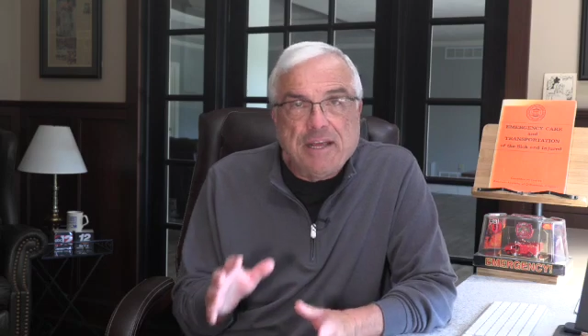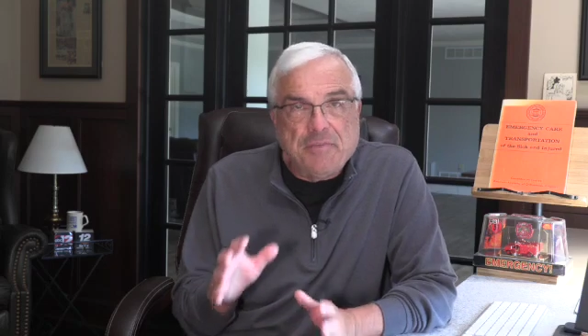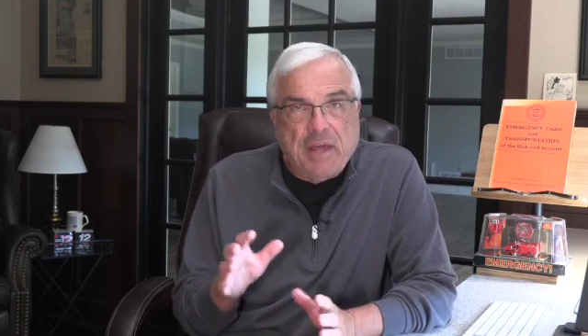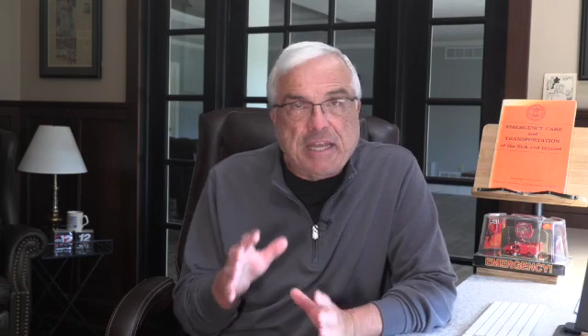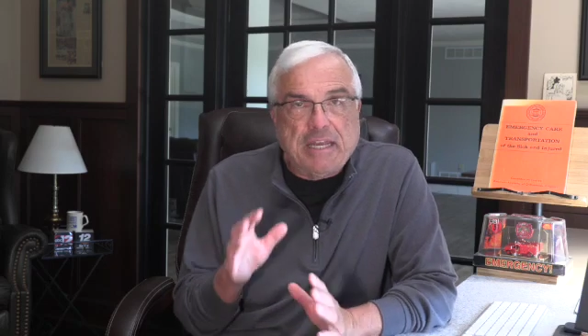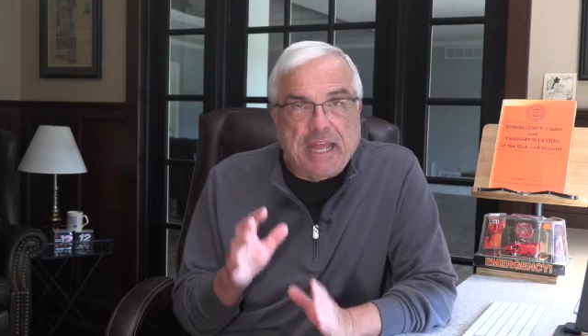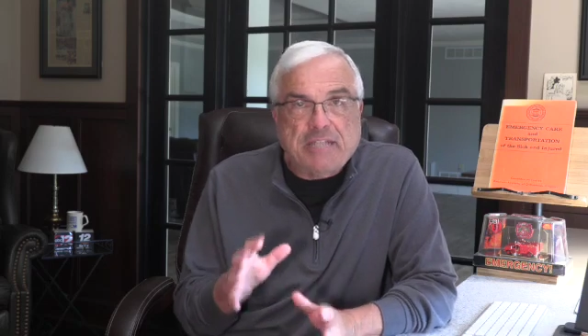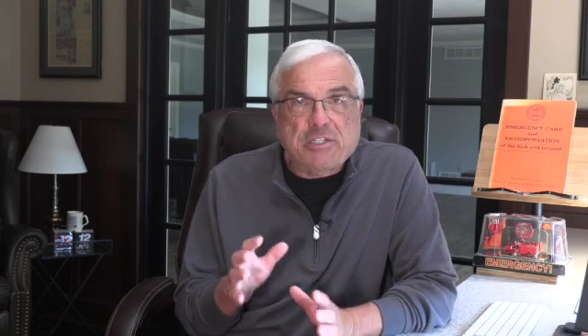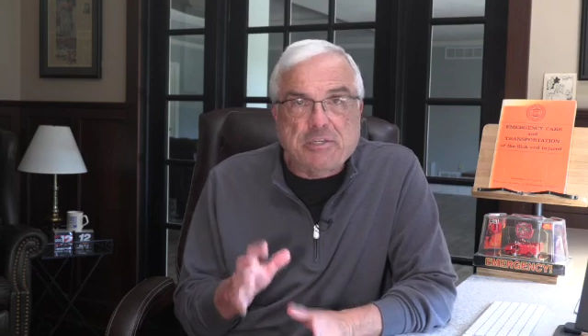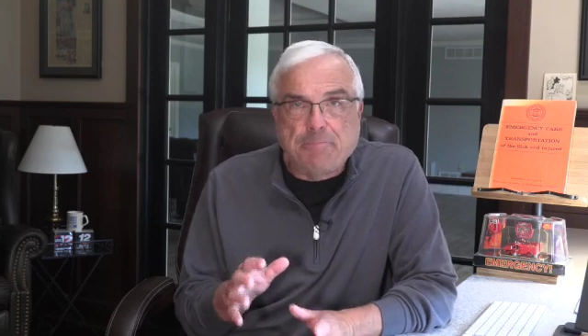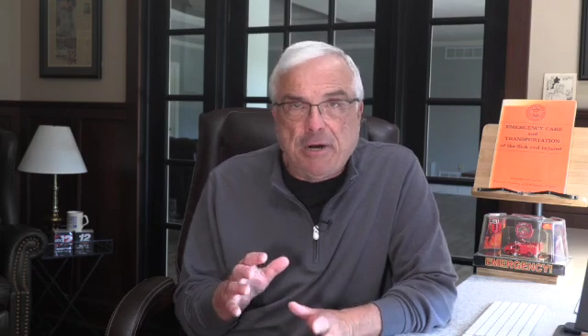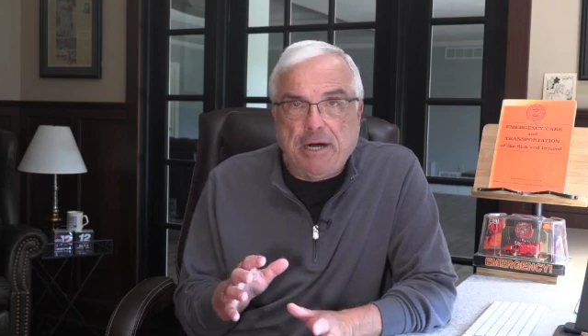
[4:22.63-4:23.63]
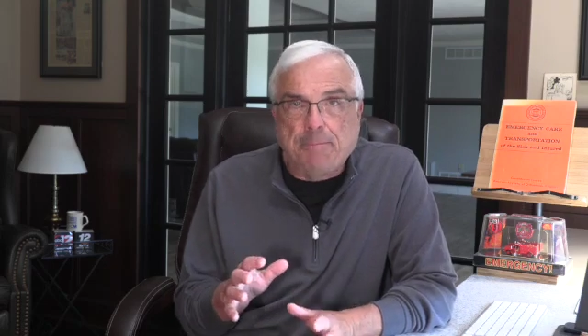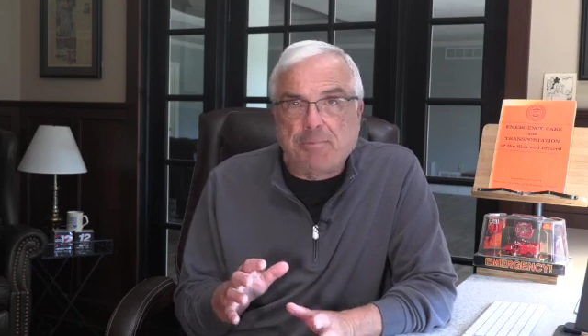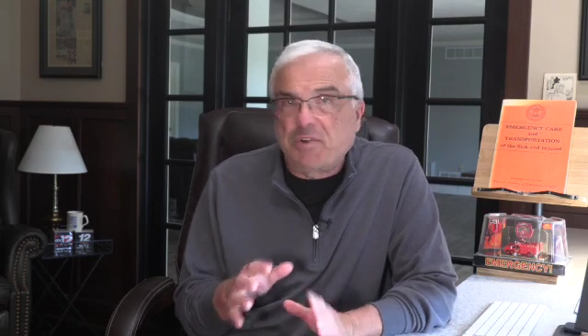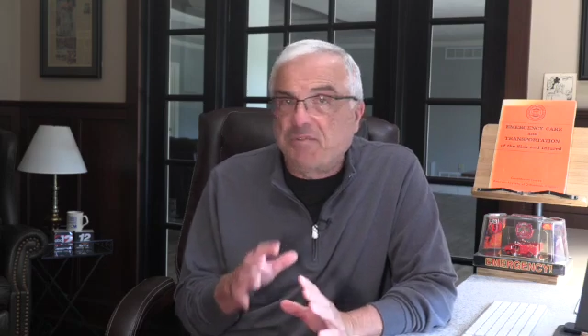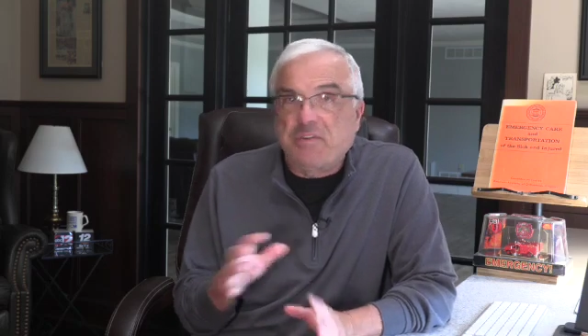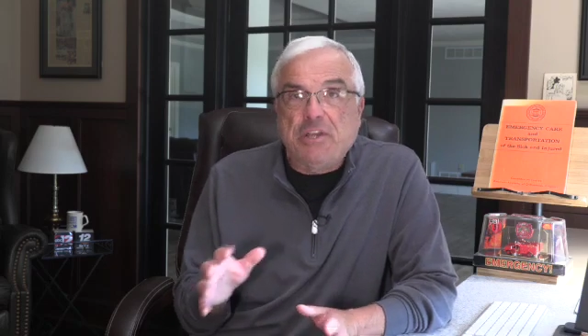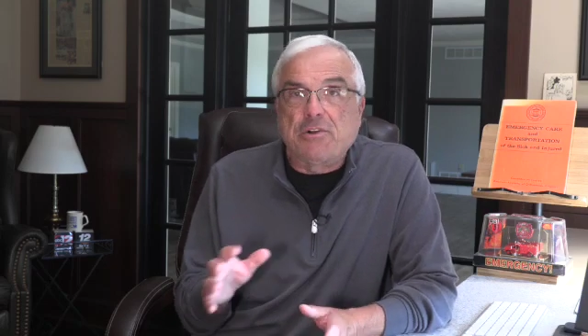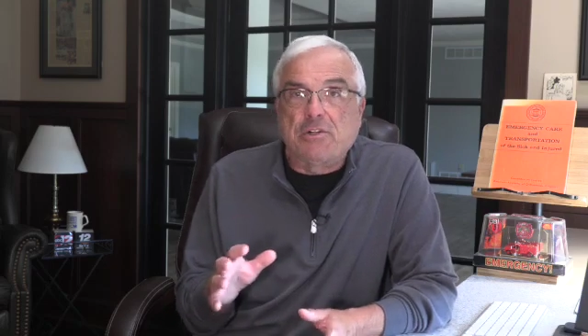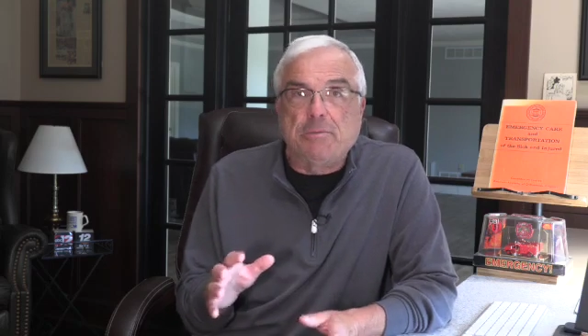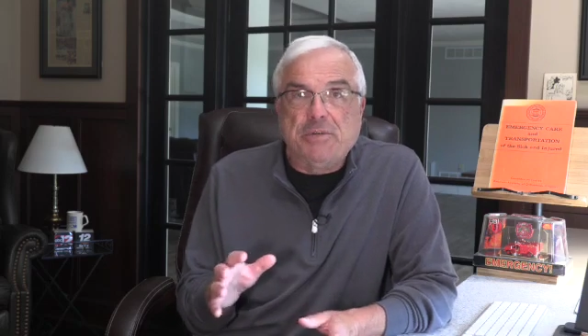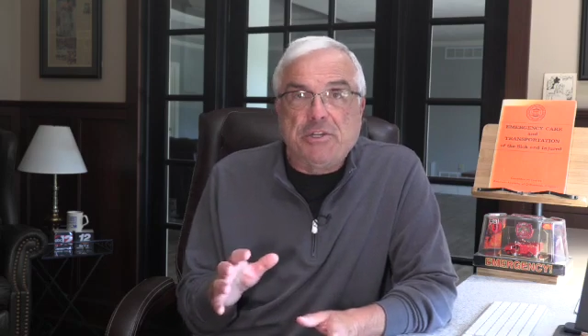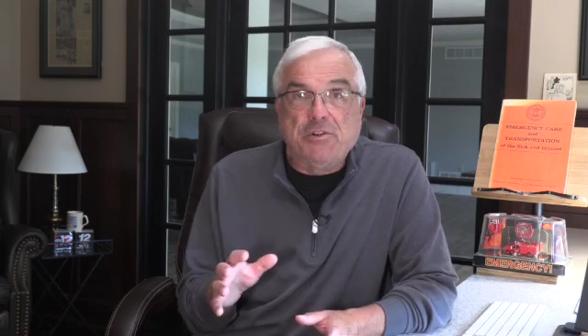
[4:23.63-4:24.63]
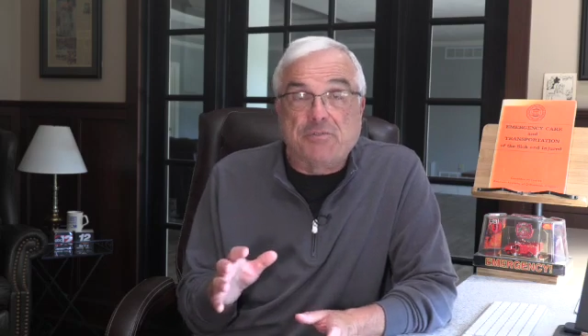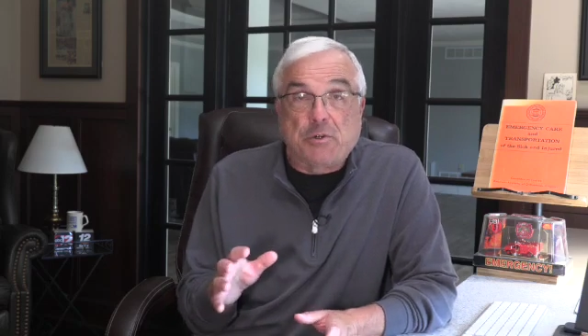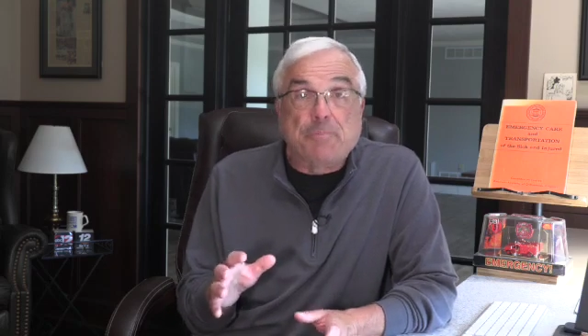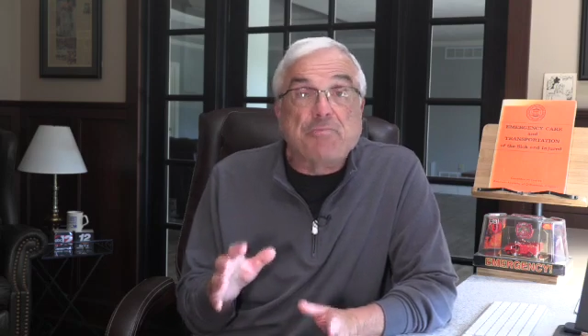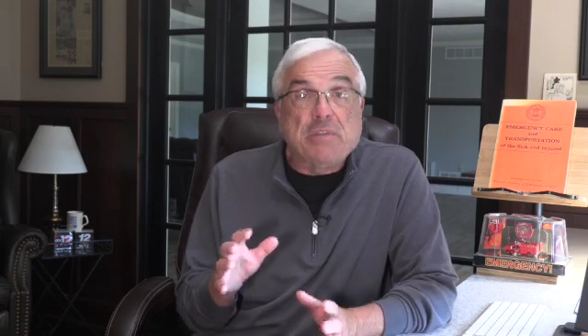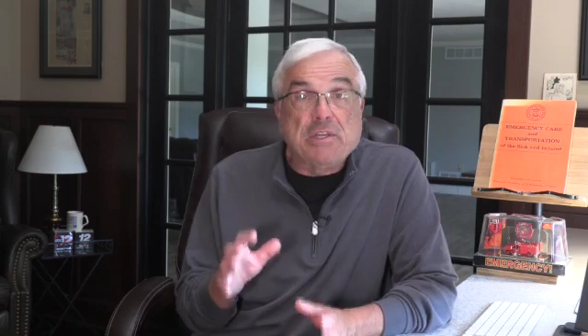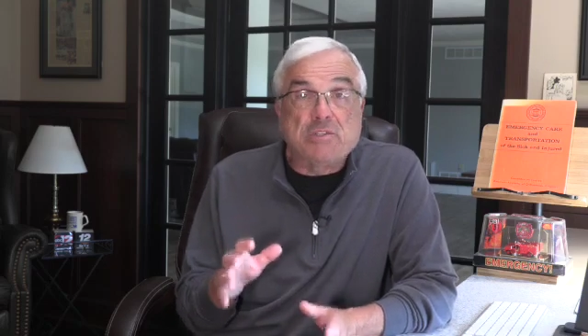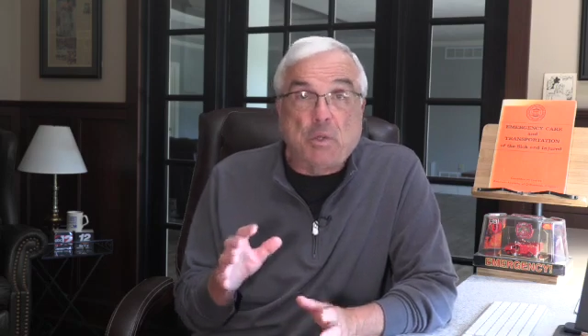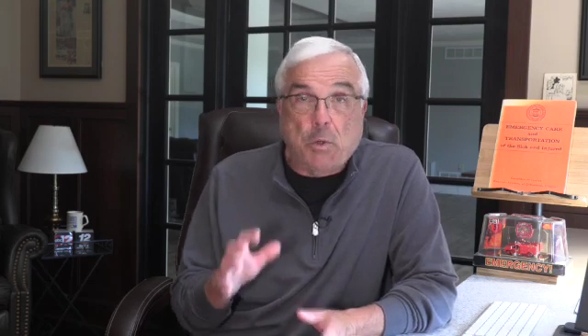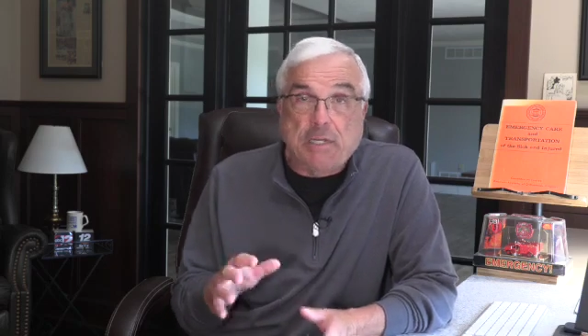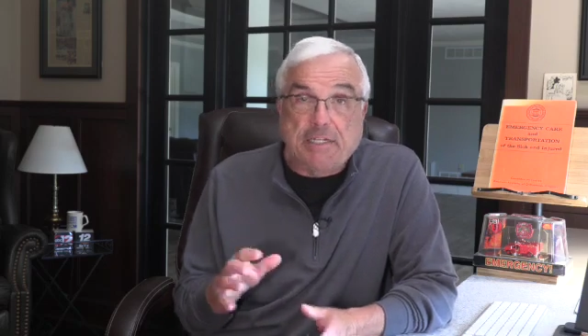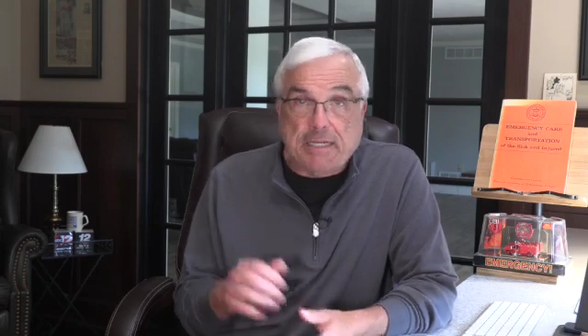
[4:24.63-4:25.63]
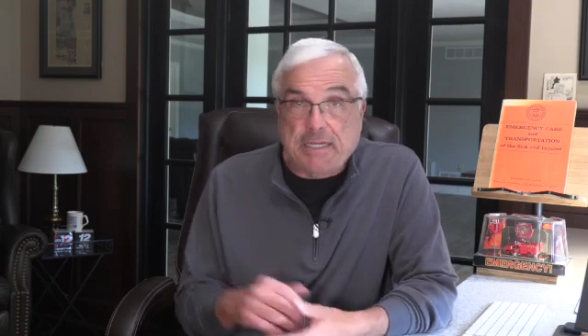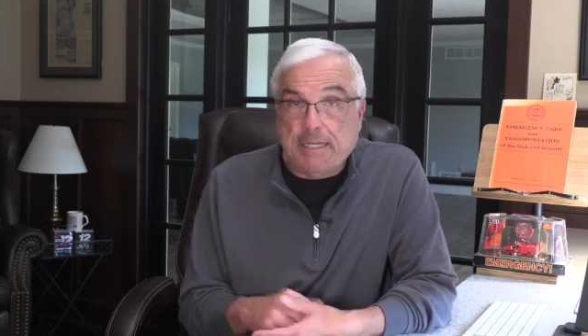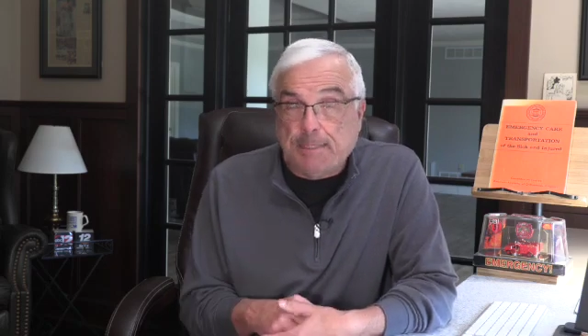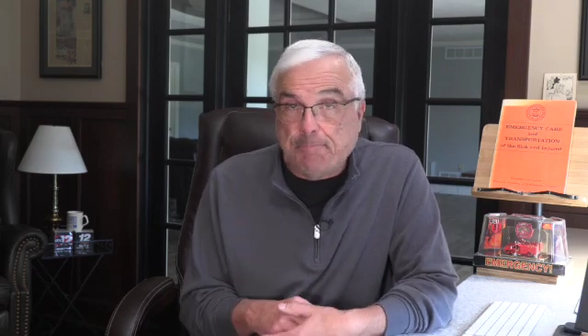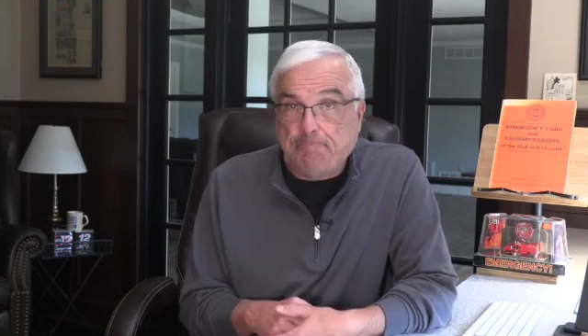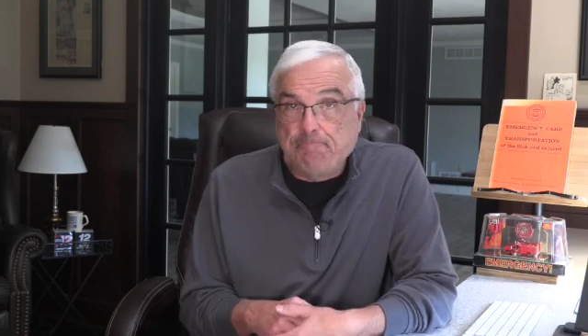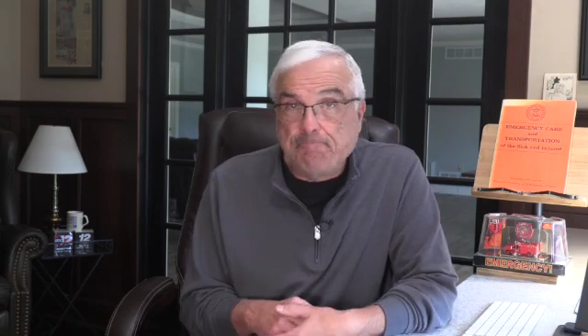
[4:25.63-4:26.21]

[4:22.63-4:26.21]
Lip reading: that next bump or vehicle maneuver is going to come.